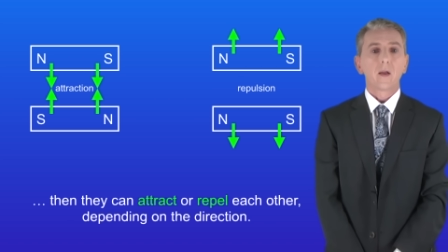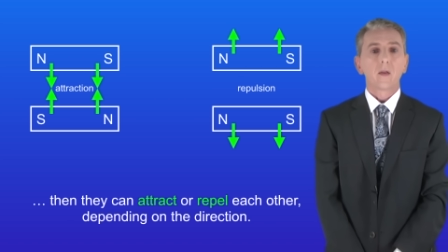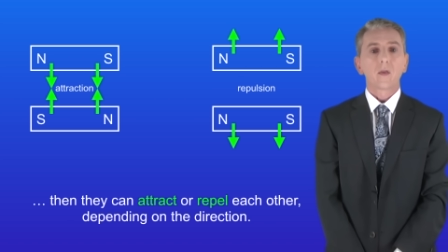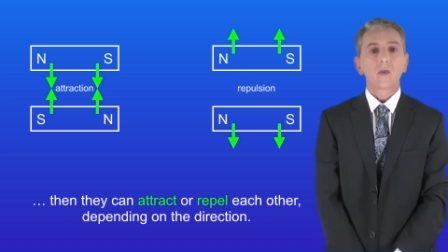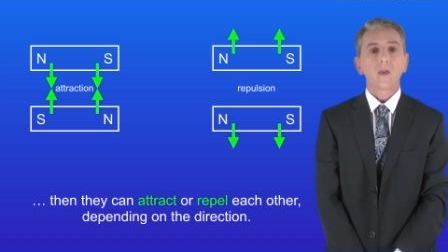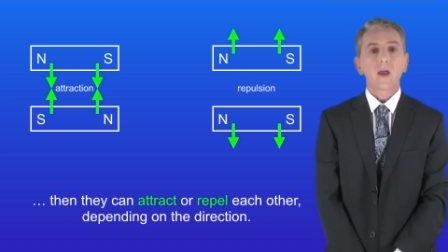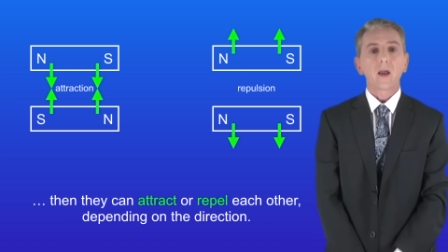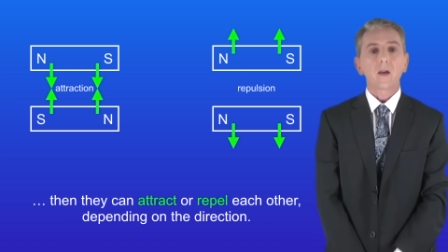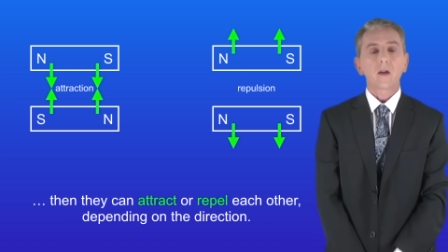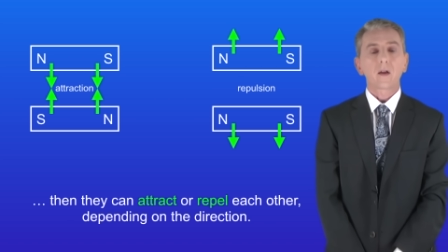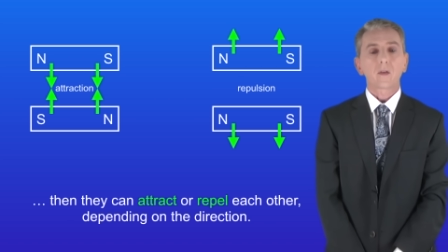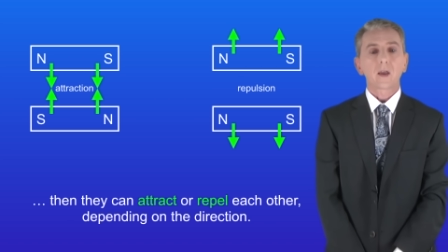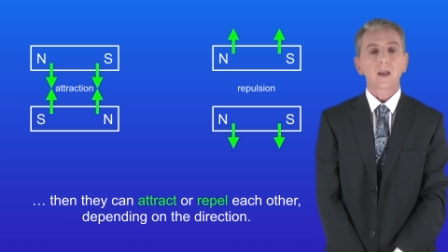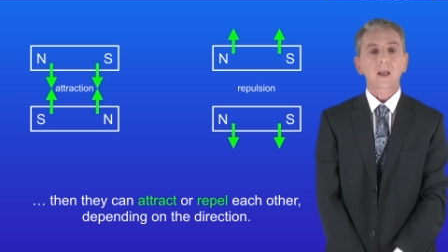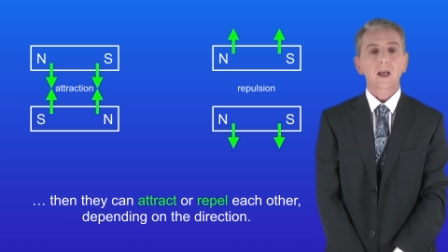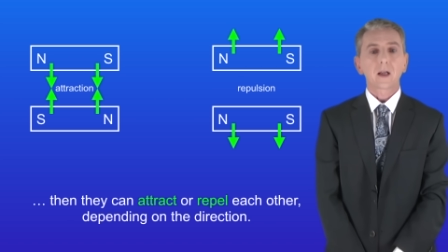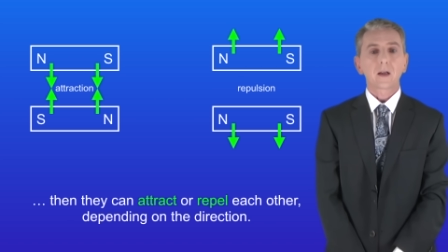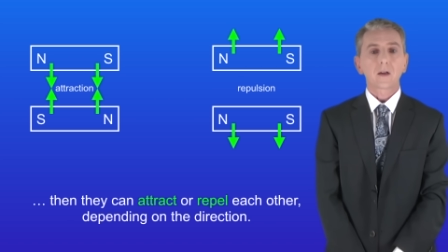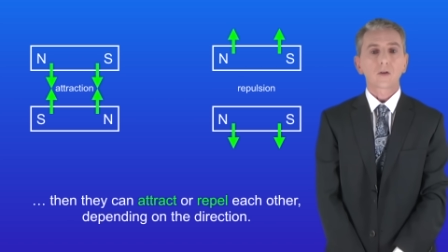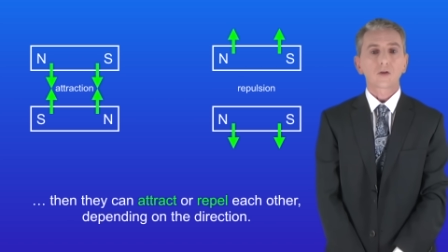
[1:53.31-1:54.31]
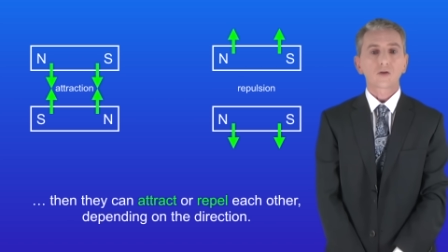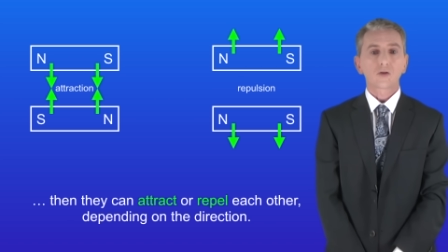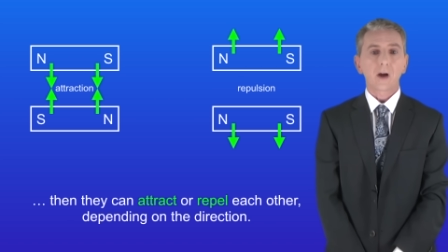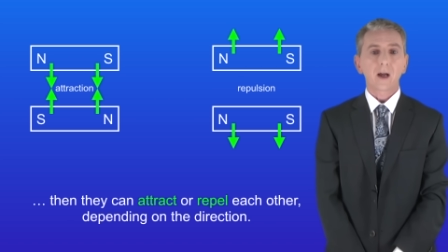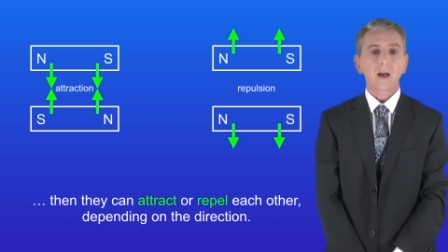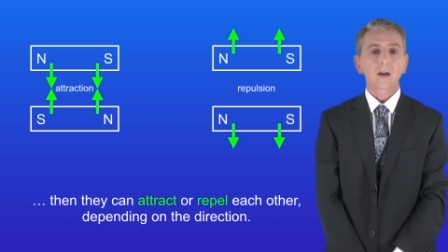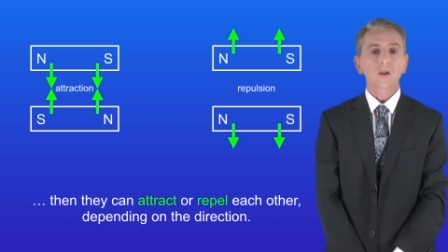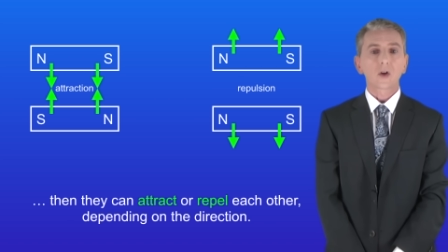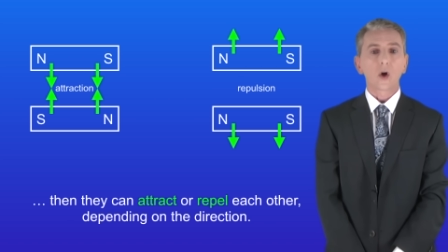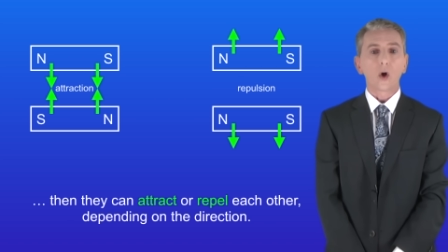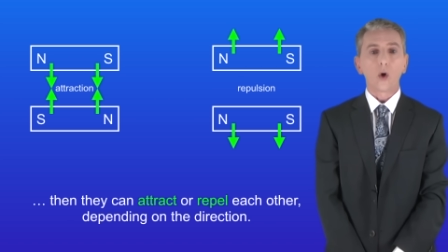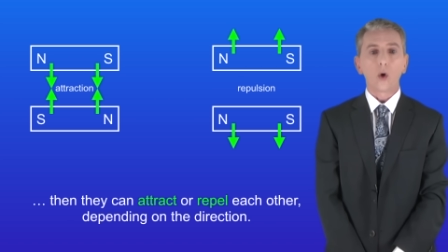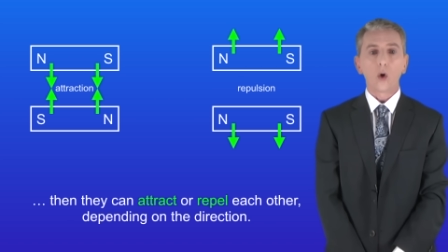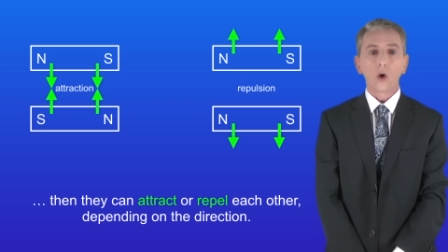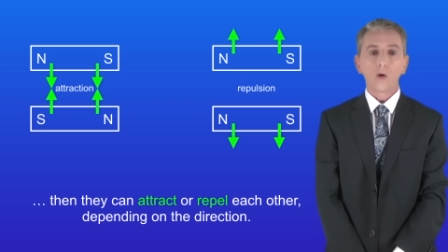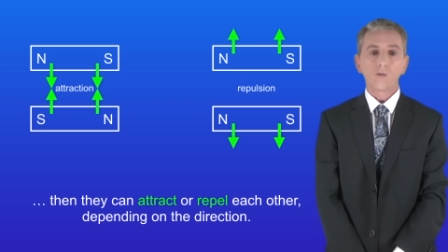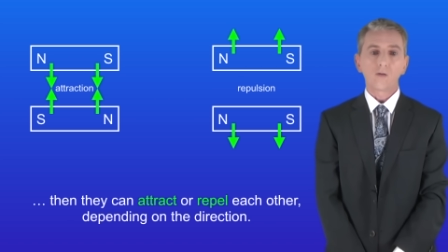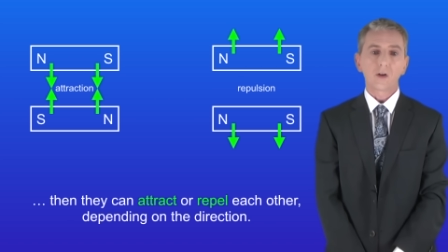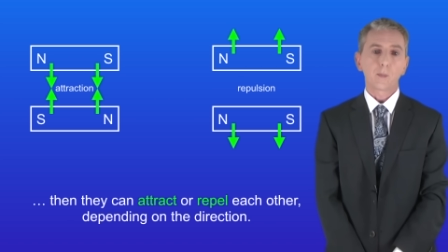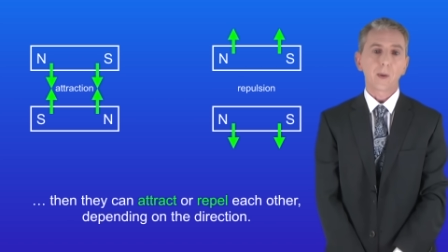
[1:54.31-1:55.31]
then they can attract
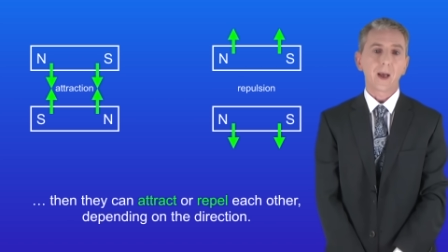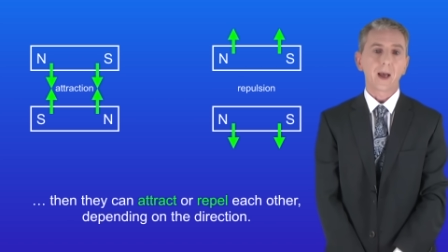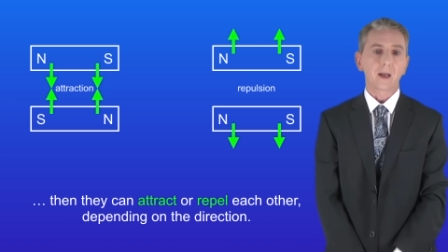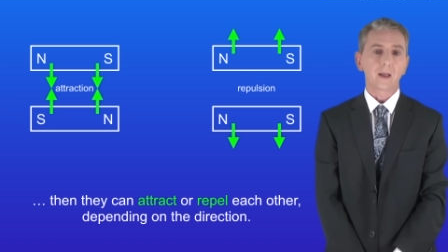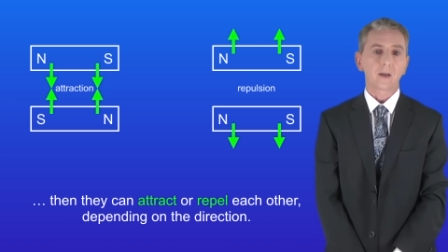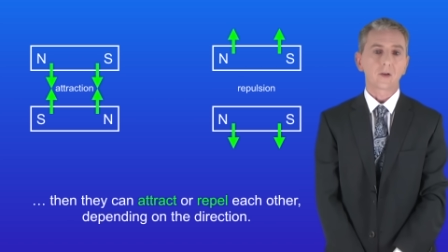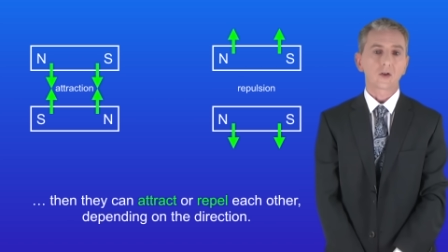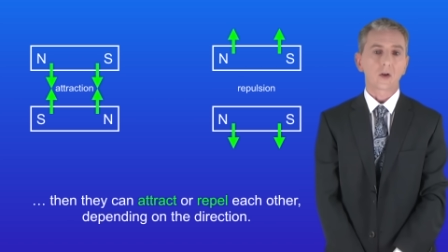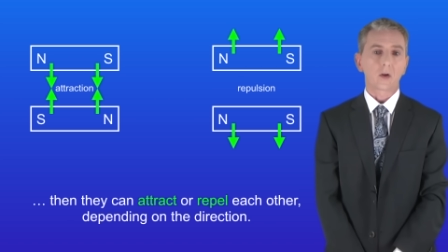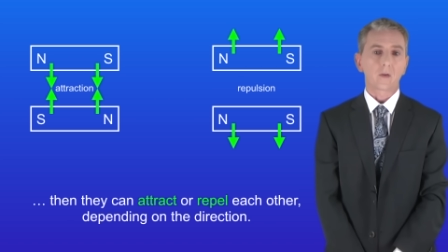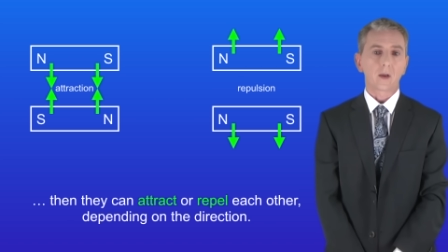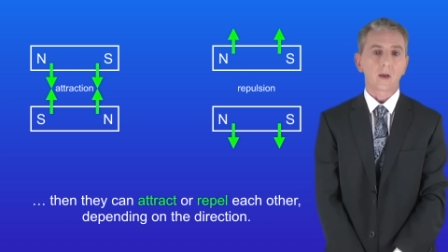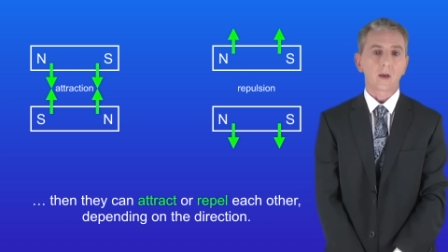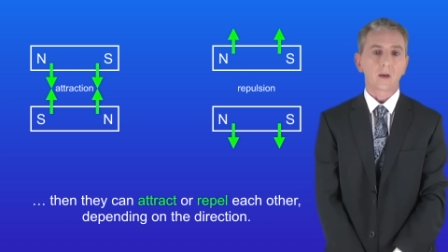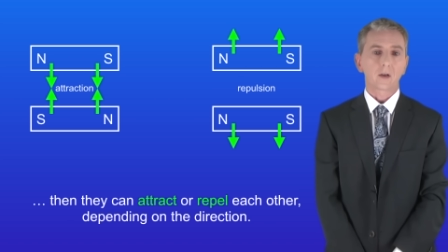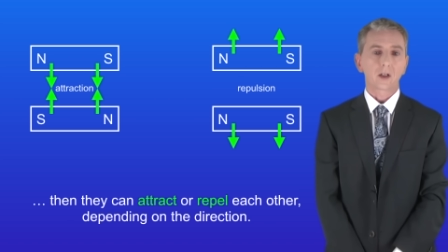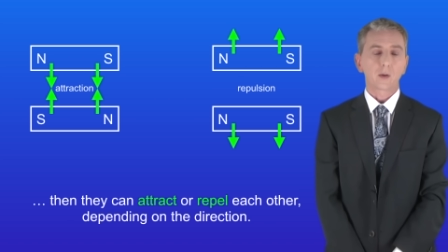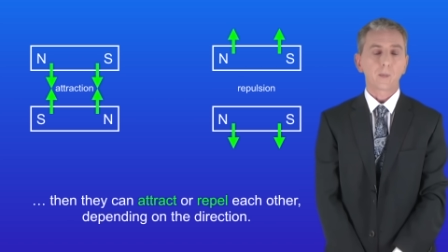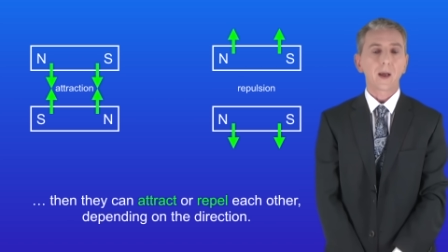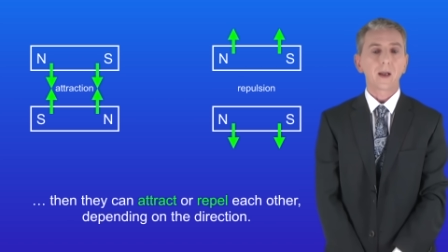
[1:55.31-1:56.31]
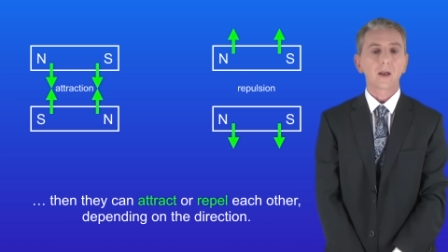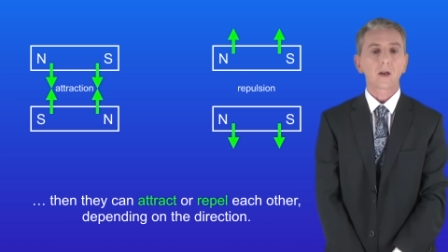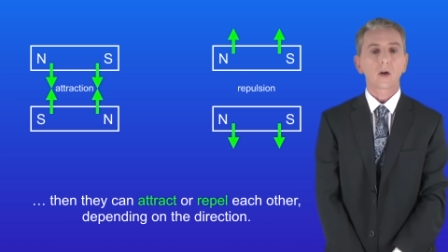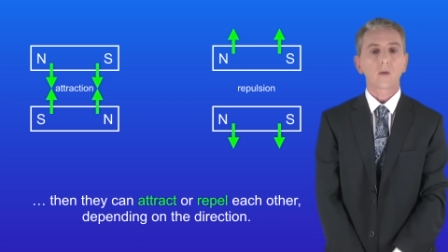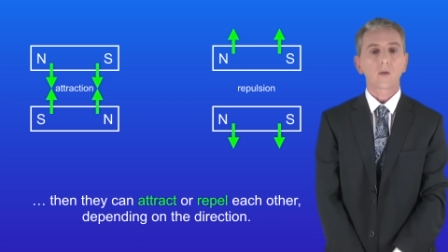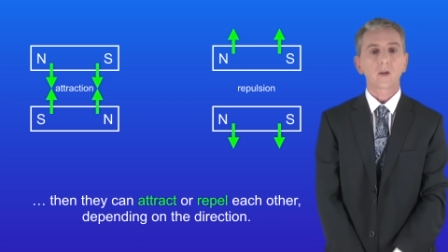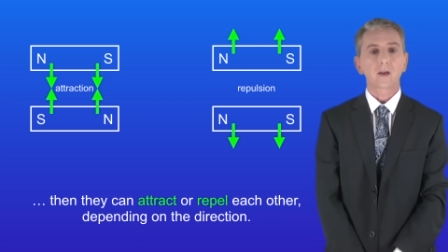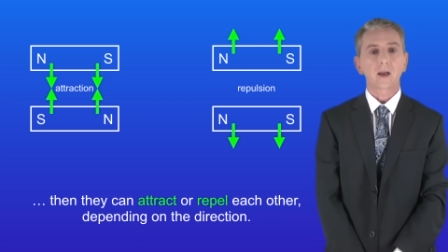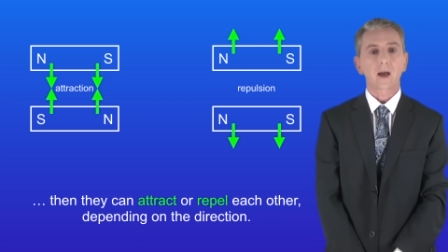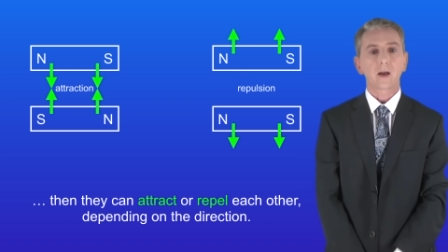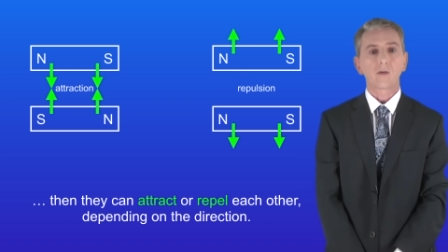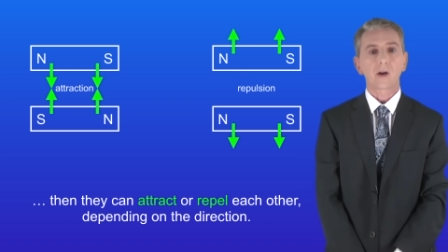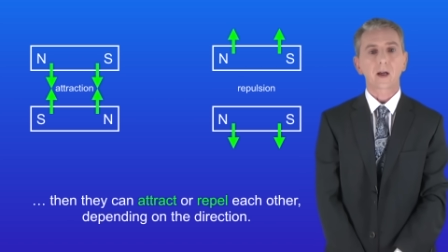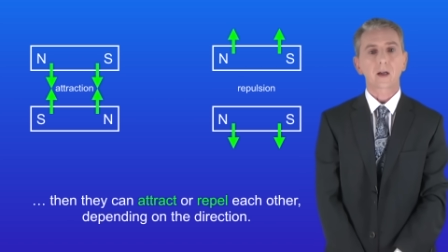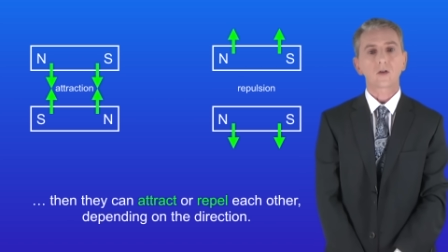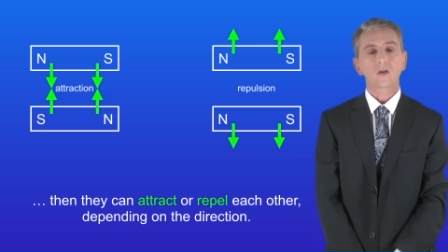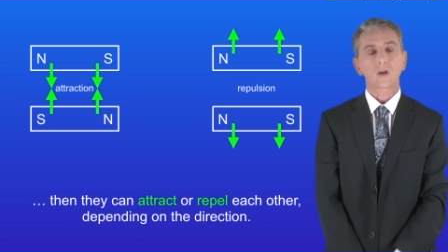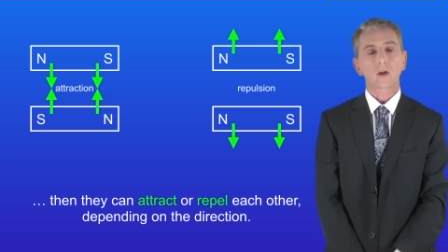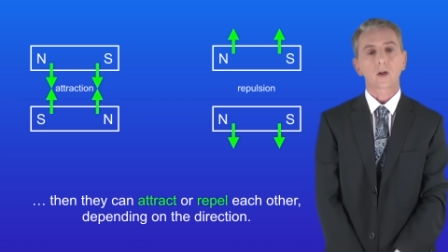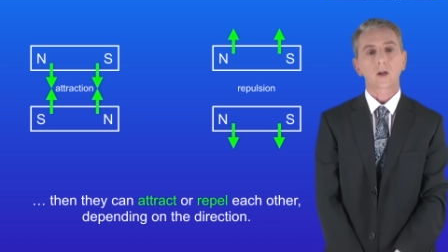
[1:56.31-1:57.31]
or repel each other, depending on the
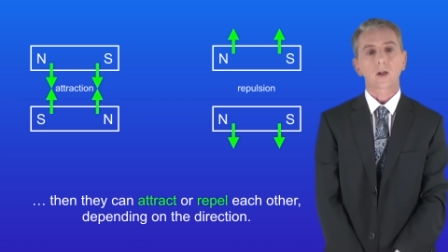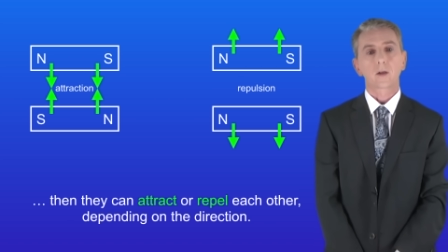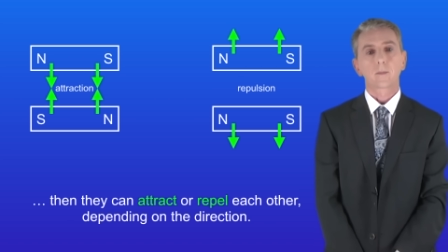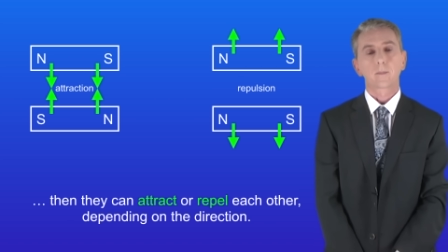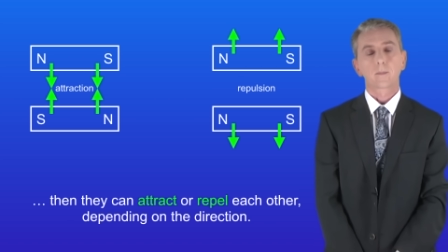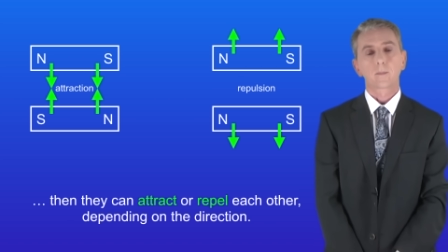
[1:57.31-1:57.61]
direction.